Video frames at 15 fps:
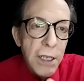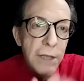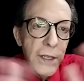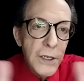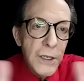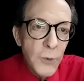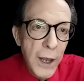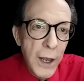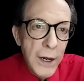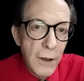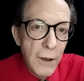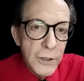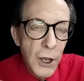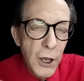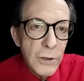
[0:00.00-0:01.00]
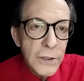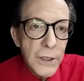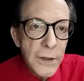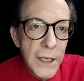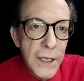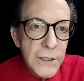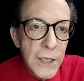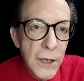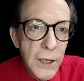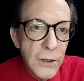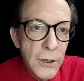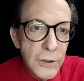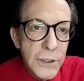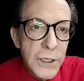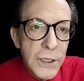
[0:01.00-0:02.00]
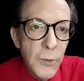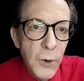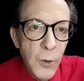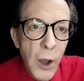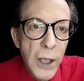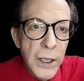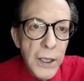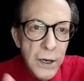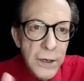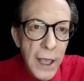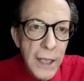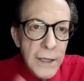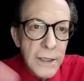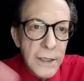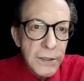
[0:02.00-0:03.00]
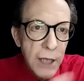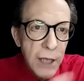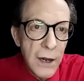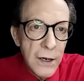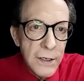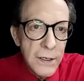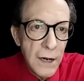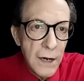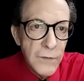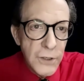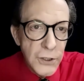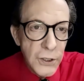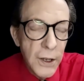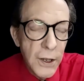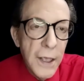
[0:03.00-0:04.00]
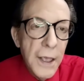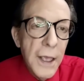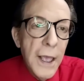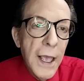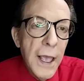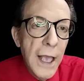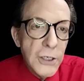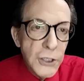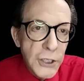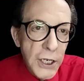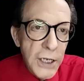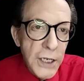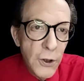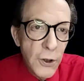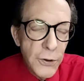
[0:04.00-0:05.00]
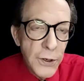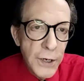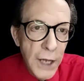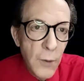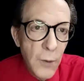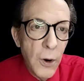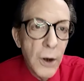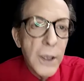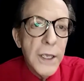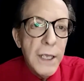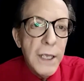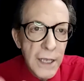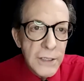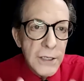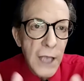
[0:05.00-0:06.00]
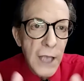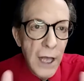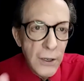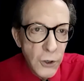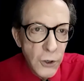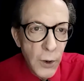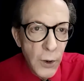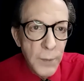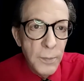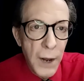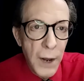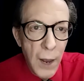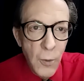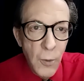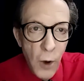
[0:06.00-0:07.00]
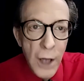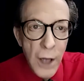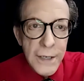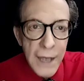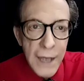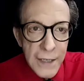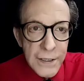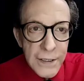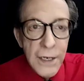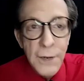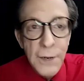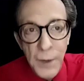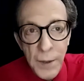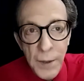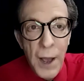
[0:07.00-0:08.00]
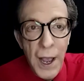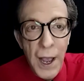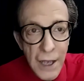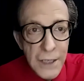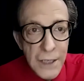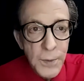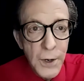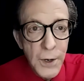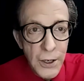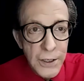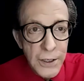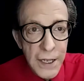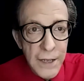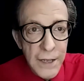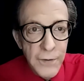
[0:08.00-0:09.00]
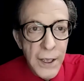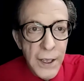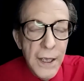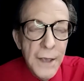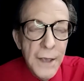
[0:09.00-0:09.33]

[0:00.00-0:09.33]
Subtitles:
these radio shows, and they said, Lucy, we want you to take this now to television. And she told the network, yes, I'll do it, but I want Desi to be my husband on TV.